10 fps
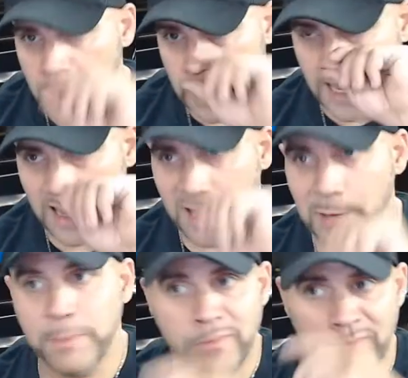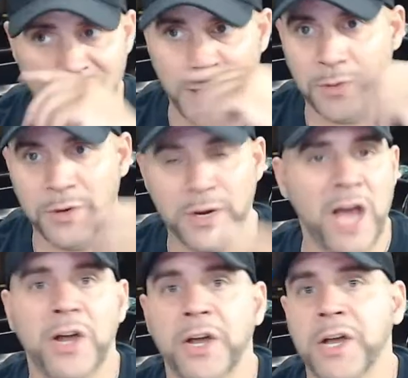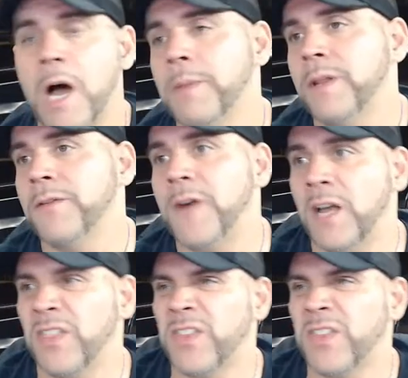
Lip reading: And, you know, they're not uncommon to find